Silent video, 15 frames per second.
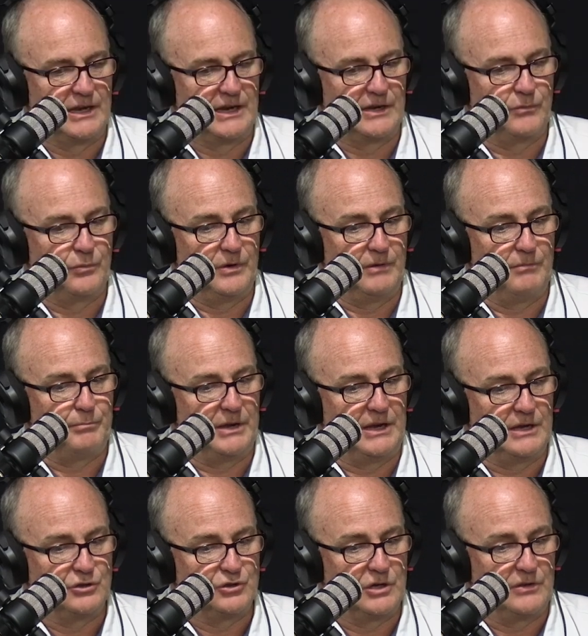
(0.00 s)
saying
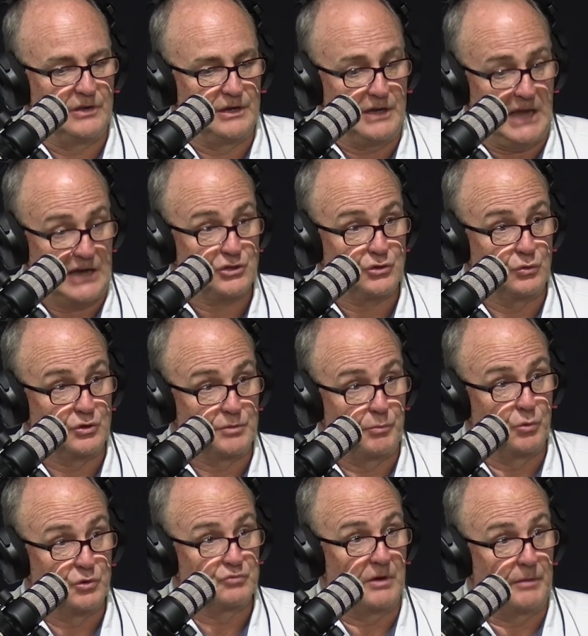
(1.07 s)
PNG, they're National
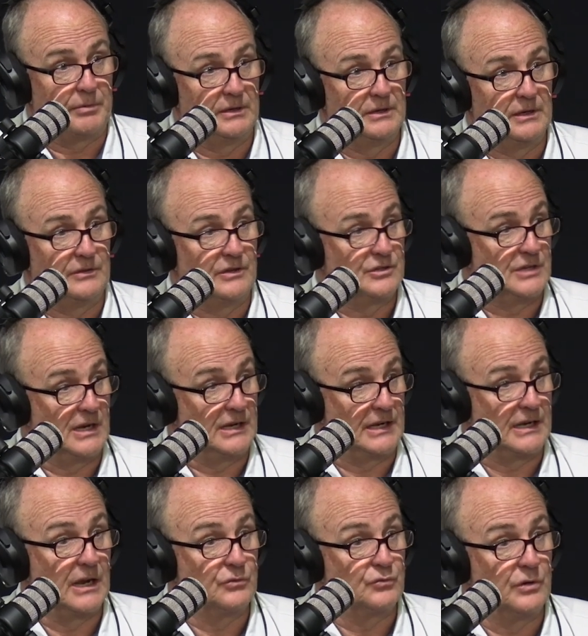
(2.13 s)
Sports Rugby League. There's the
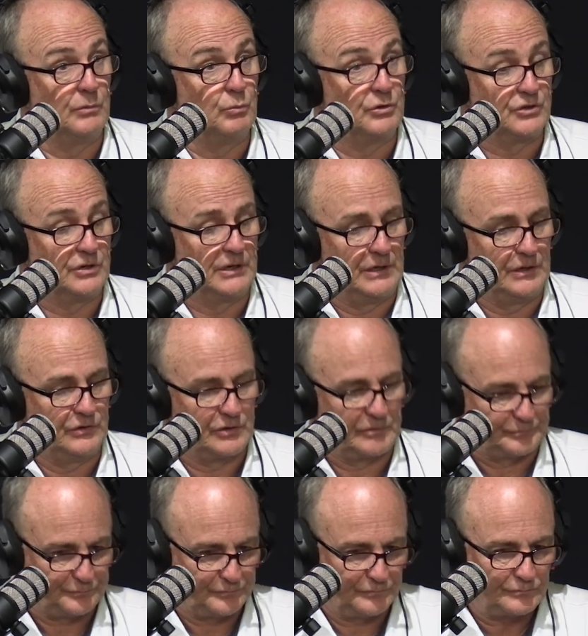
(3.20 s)
only country which it
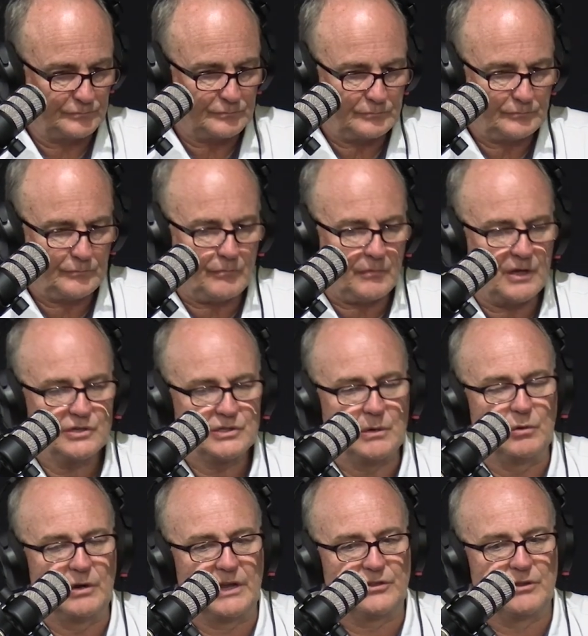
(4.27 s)
is.
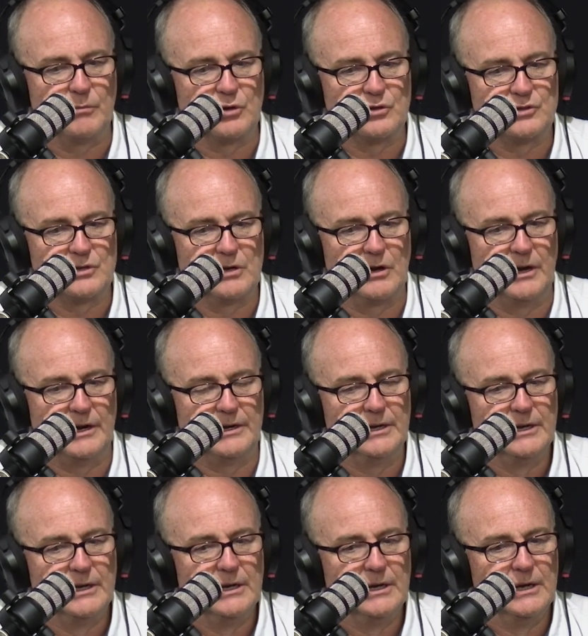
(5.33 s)
So we'll get them on side.
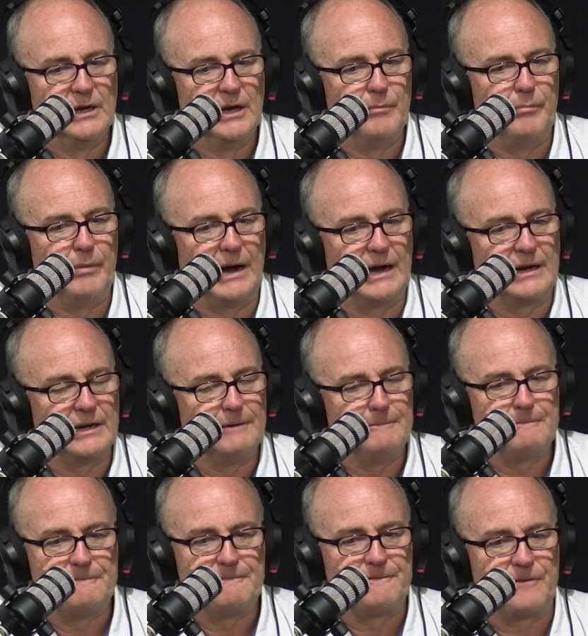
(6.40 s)
But
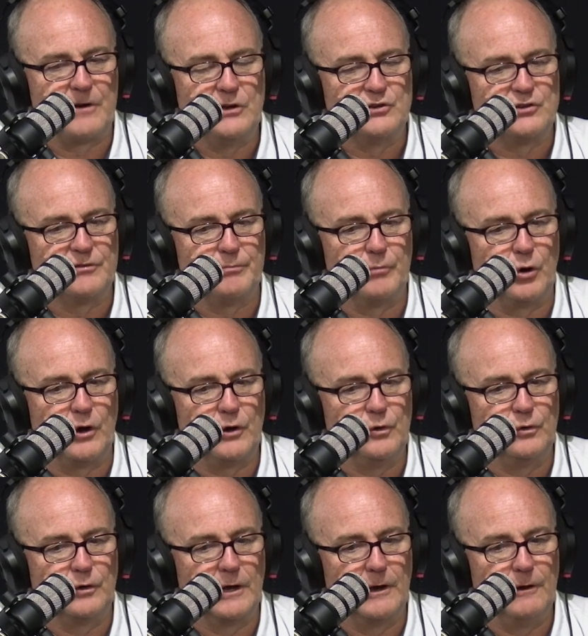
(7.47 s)
friends of mine
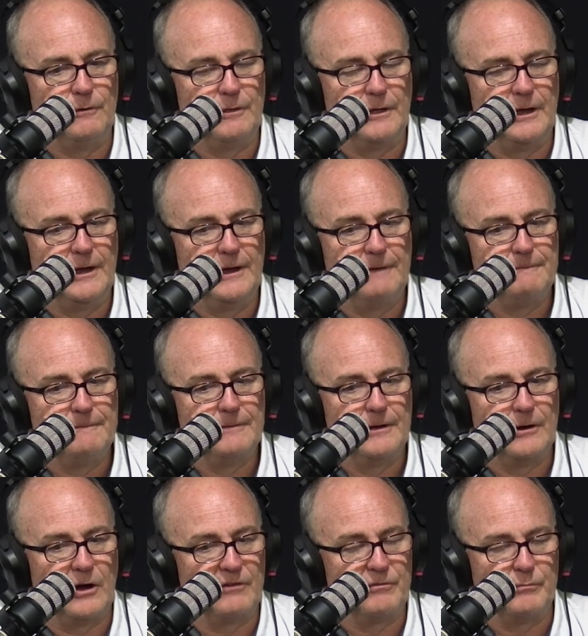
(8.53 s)
who go there,
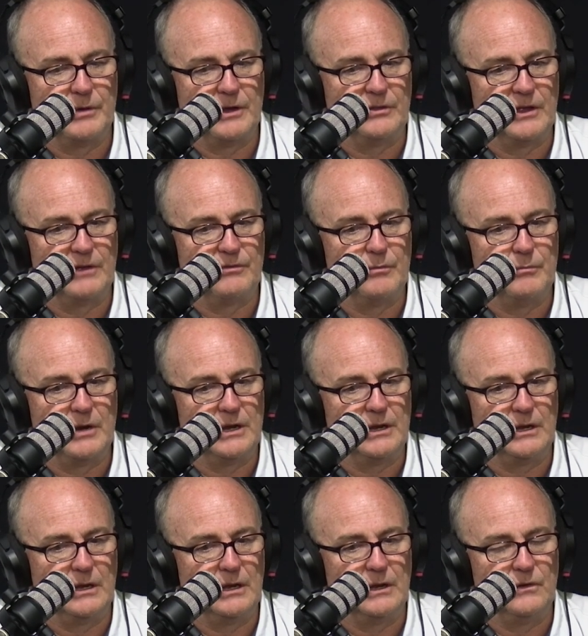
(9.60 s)
I haven't been there for
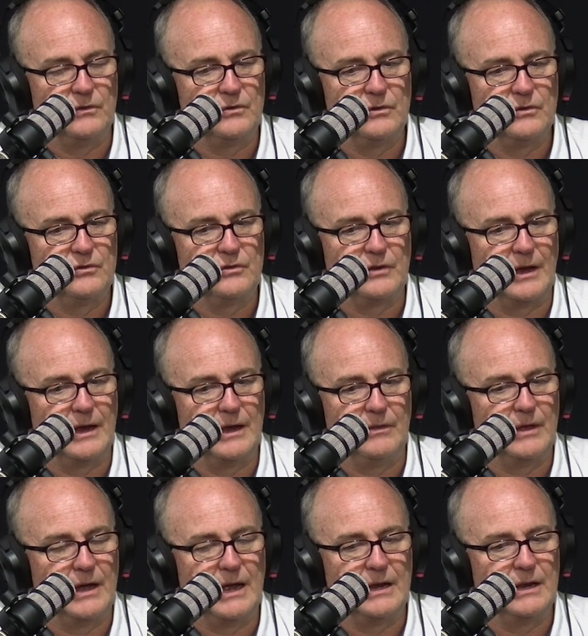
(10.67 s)
many years,
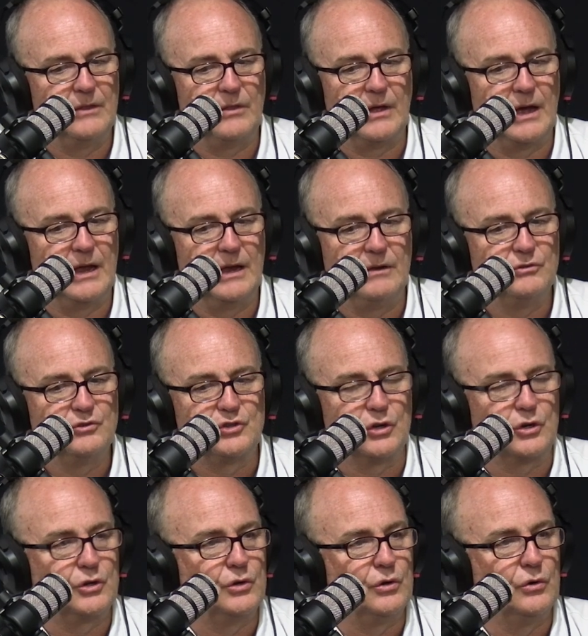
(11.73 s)
say that they,
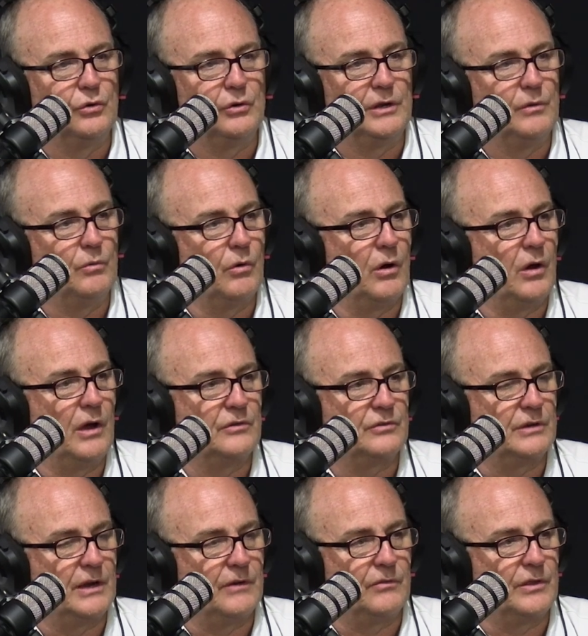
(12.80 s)

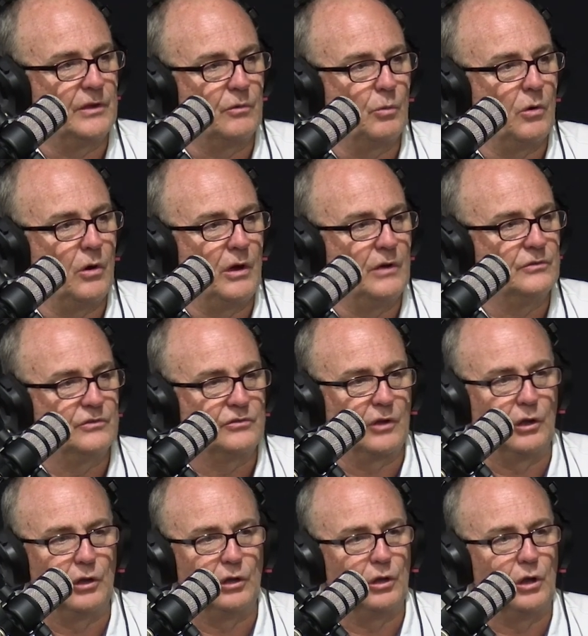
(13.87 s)
security-wise and everything-wise, it's
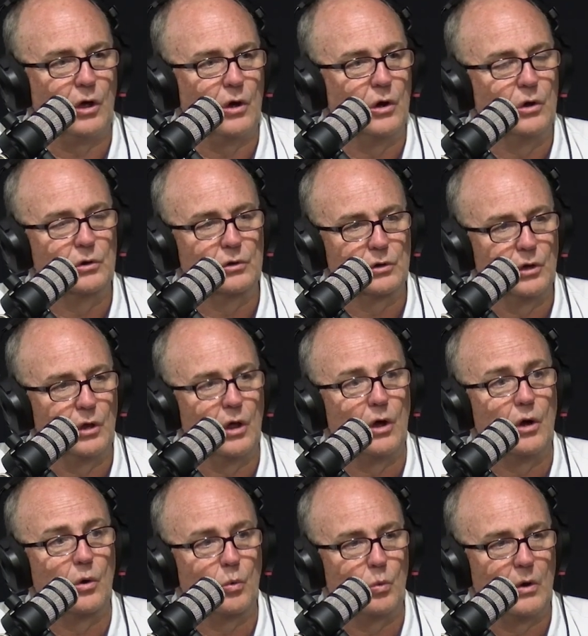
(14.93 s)
a long,
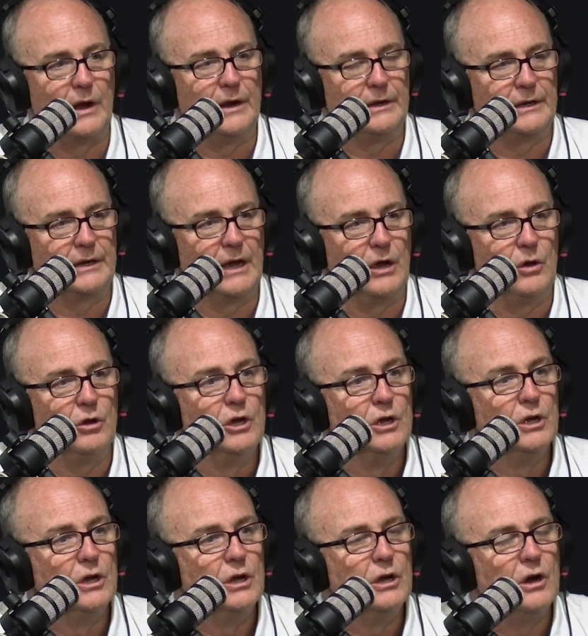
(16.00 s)
long way to go.
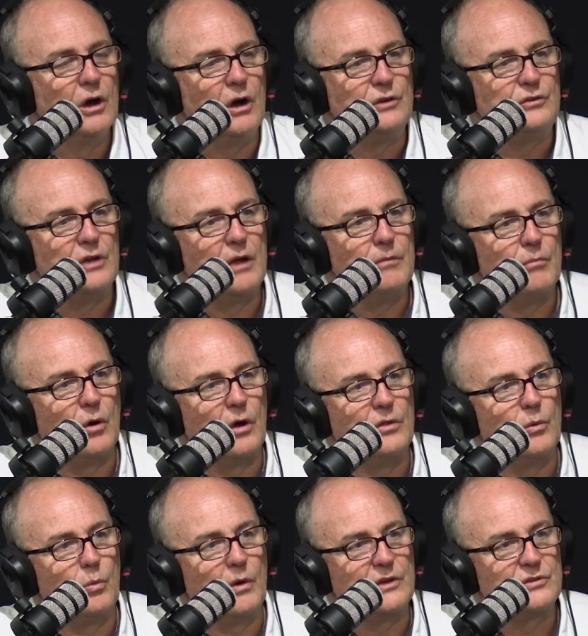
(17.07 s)
I don't mind the